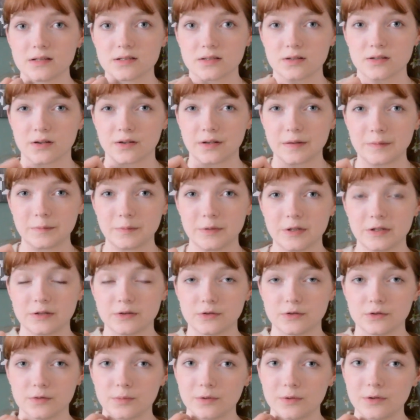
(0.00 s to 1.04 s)
started with a
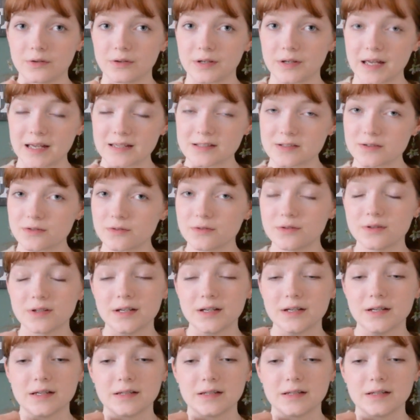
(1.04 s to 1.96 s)
tubular cast on.